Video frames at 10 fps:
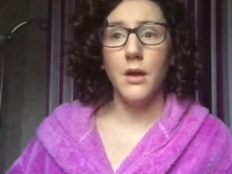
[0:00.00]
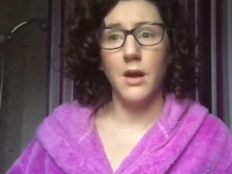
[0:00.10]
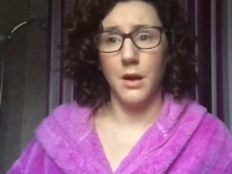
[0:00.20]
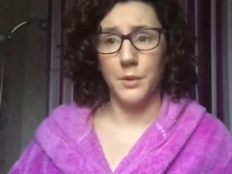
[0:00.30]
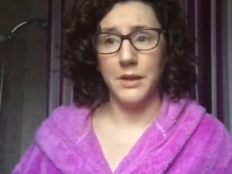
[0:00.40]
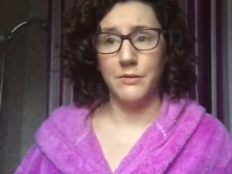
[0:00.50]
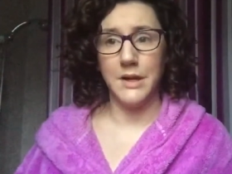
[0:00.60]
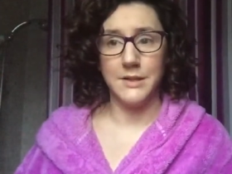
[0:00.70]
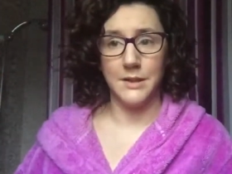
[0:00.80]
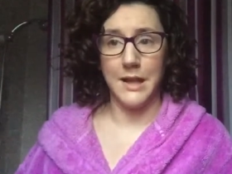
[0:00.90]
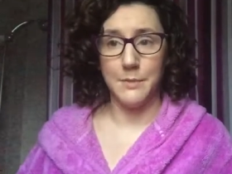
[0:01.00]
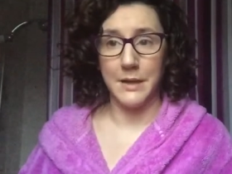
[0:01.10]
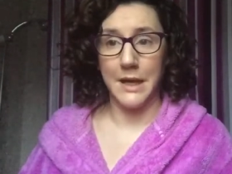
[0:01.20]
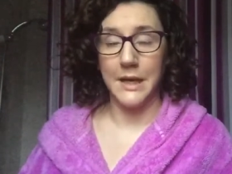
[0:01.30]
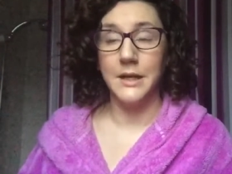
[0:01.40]
like within reason, keep
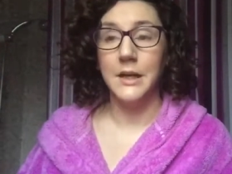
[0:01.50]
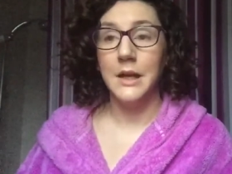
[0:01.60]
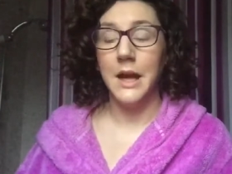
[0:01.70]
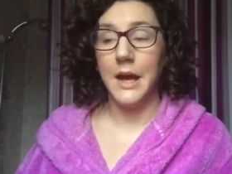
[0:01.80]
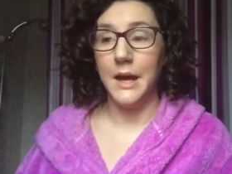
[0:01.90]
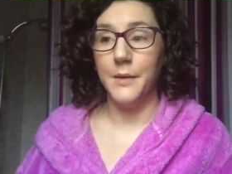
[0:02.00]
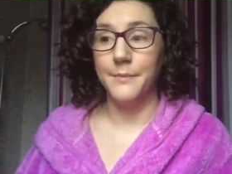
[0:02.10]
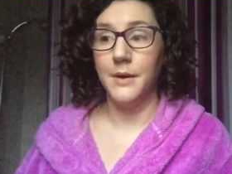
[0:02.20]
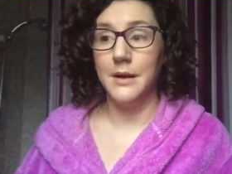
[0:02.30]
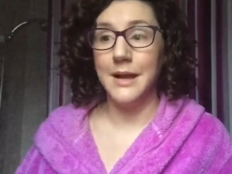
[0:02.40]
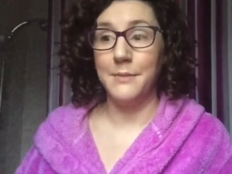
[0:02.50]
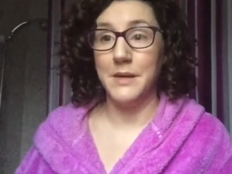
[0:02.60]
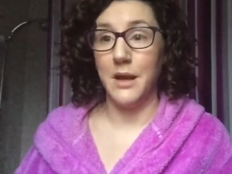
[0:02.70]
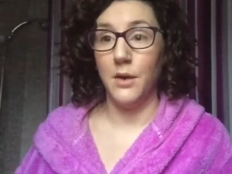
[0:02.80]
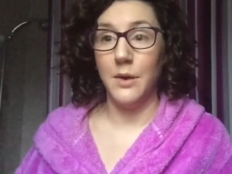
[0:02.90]
it clean, let
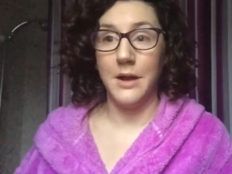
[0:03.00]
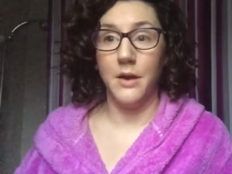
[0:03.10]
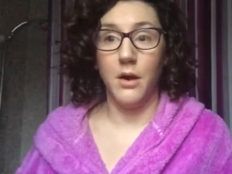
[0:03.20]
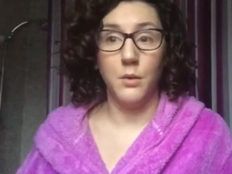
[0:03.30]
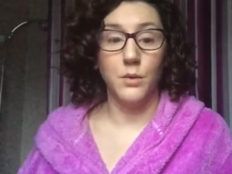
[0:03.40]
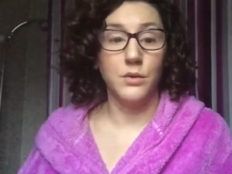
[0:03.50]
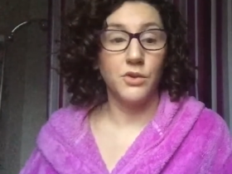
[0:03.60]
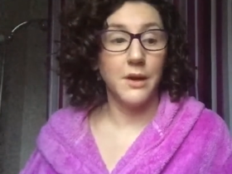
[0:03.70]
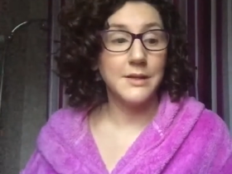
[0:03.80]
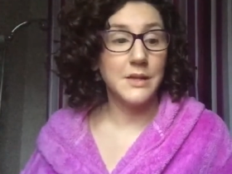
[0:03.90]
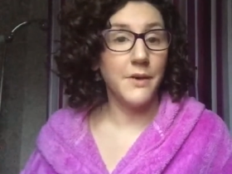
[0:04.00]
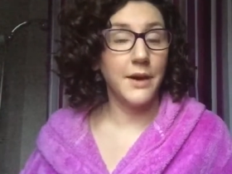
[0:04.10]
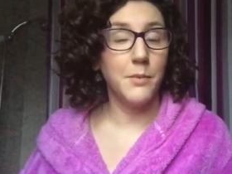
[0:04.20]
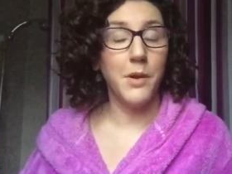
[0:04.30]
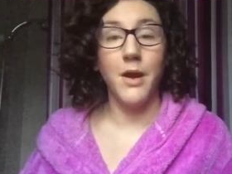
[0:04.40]
me know and I will try and see if
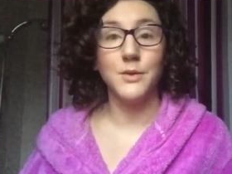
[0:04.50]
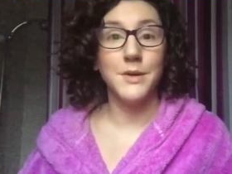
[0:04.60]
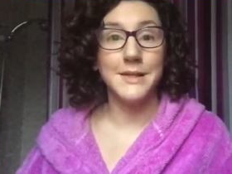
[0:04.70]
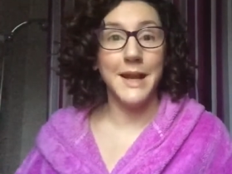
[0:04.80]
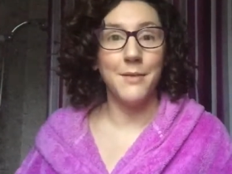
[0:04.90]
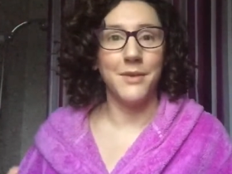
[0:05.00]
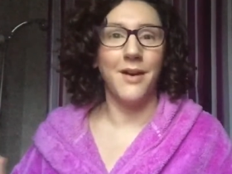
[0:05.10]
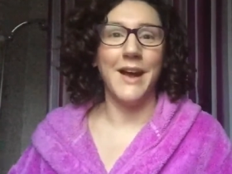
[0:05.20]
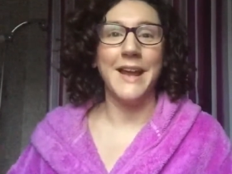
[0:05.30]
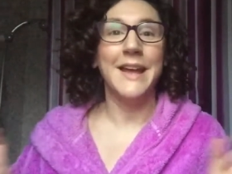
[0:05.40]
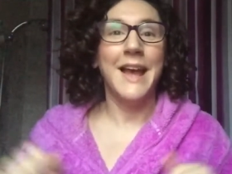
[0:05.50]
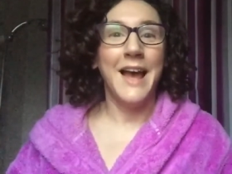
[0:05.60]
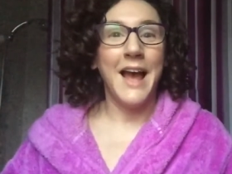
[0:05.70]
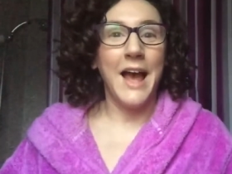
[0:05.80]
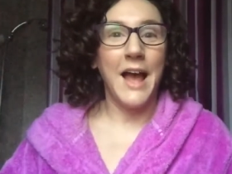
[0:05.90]
I can oblige. Where's the camera? Hi.
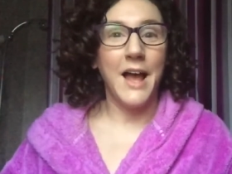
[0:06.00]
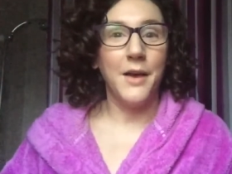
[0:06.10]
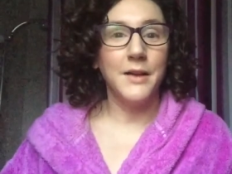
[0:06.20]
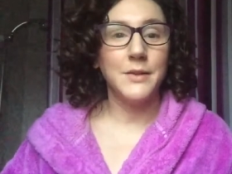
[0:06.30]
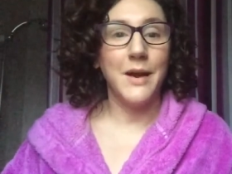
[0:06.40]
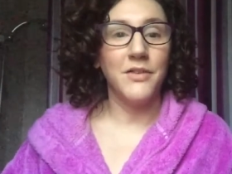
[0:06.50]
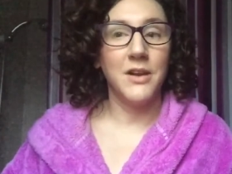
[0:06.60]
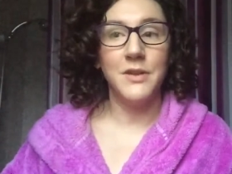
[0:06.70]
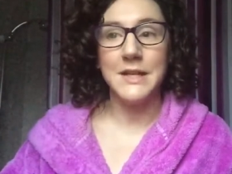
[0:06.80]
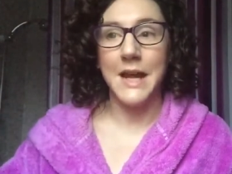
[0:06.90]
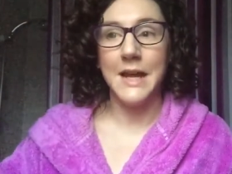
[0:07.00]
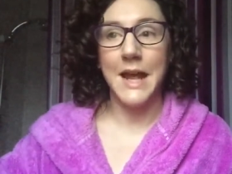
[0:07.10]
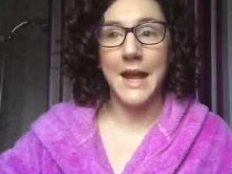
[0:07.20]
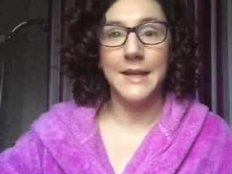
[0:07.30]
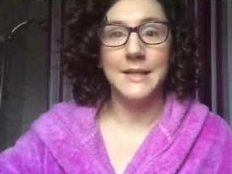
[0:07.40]
So have a lovely
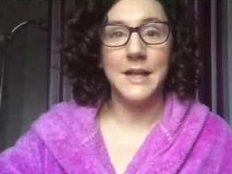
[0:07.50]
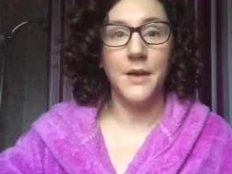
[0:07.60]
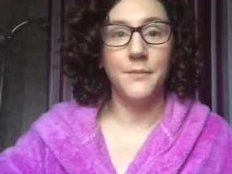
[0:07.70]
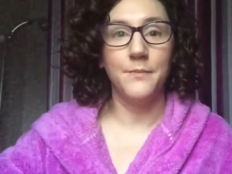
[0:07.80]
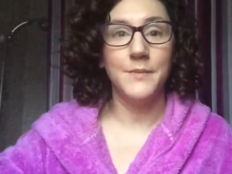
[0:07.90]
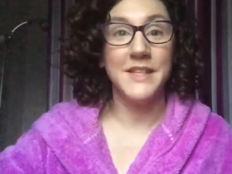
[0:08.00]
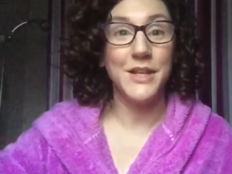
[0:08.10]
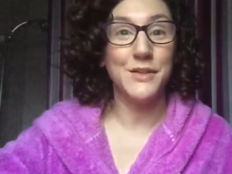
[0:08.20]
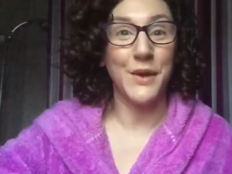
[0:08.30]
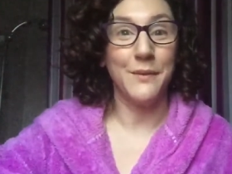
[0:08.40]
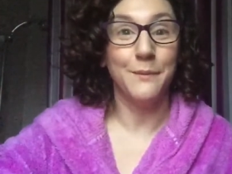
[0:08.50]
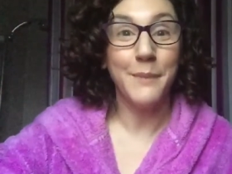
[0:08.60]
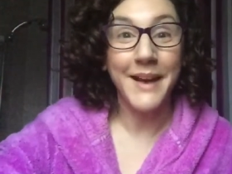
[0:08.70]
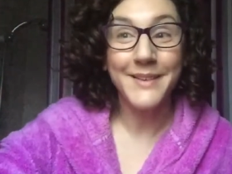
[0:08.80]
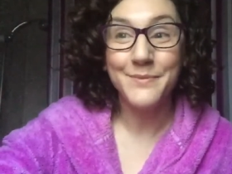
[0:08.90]
day and see you soon.
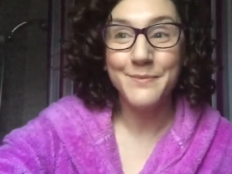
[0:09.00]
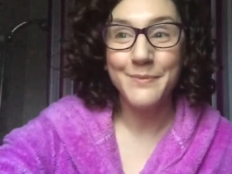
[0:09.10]
Bye.